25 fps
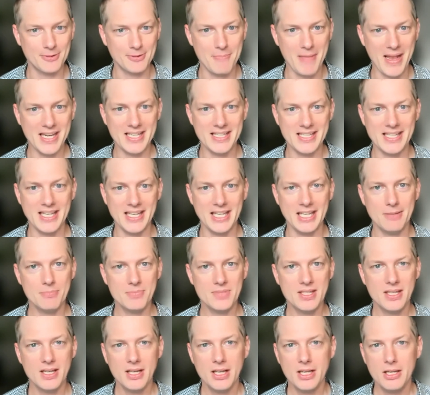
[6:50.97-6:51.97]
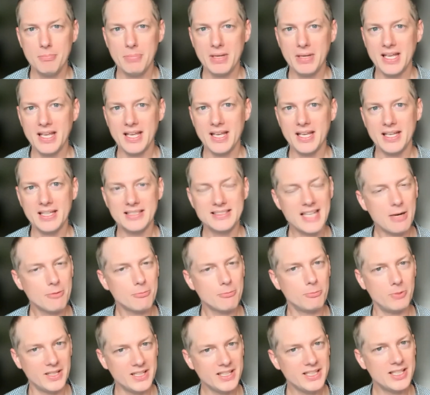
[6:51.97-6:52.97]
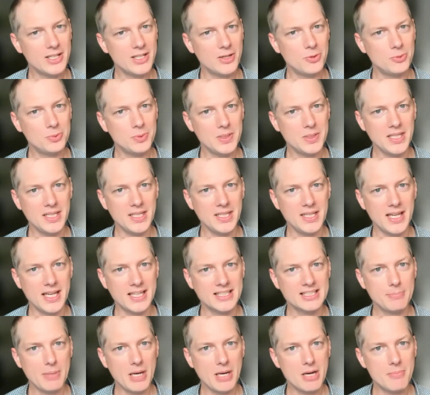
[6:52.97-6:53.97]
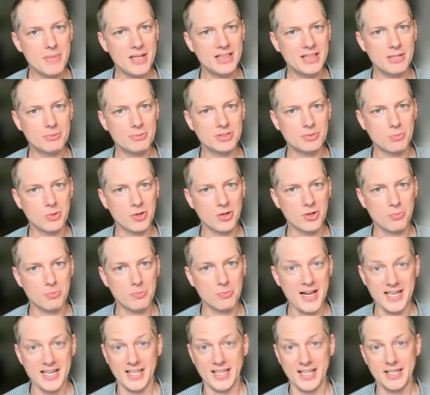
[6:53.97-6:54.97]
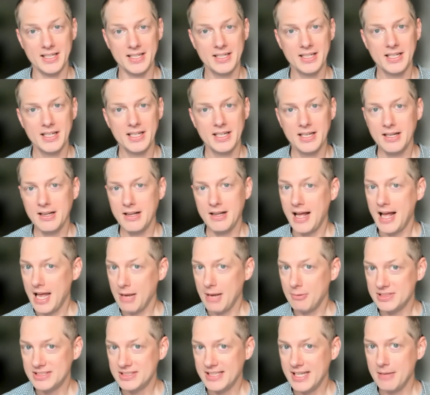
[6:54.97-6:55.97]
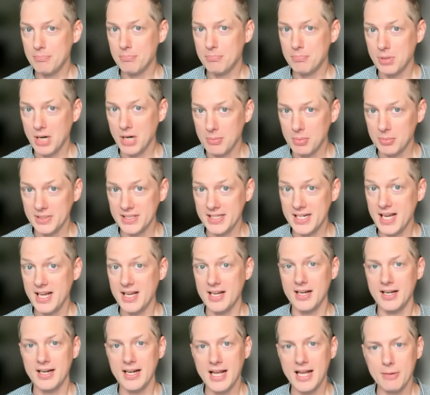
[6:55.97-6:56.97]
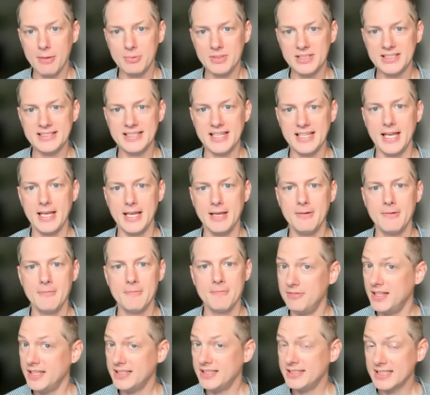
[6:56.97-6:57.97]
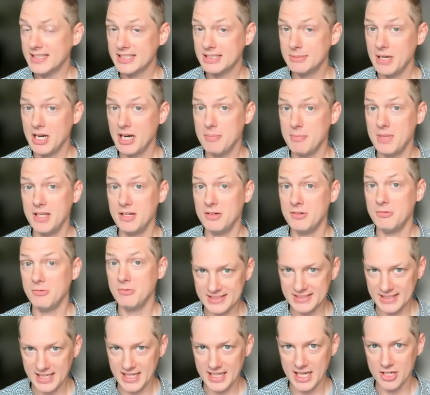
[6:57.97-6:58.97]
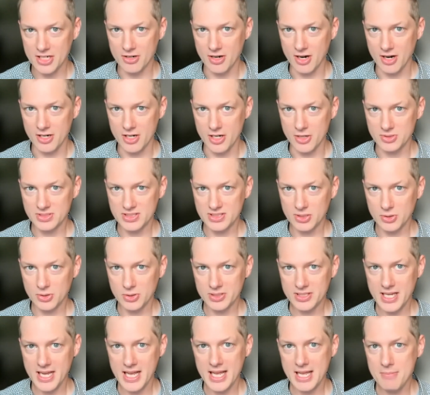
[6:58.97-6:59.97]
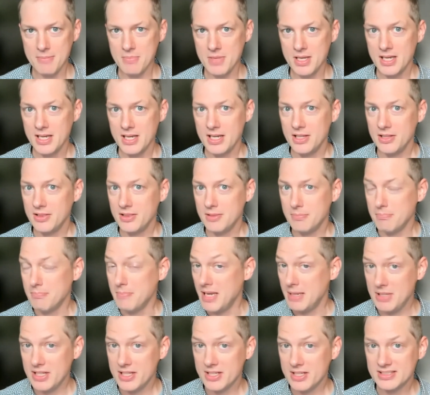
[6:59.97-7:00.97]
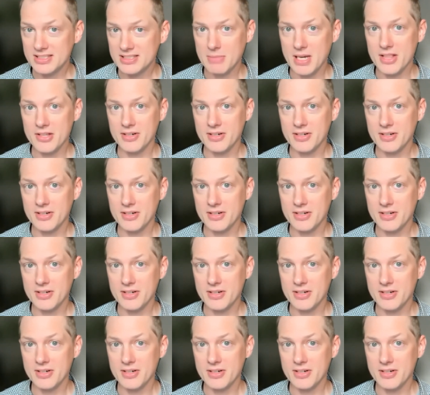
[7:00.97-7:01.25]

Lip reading: for many teams, but is that really the only experiment that was worth running? I would say probably not. I would say if this experiment was sitting under our nose the whole time, maybe there's some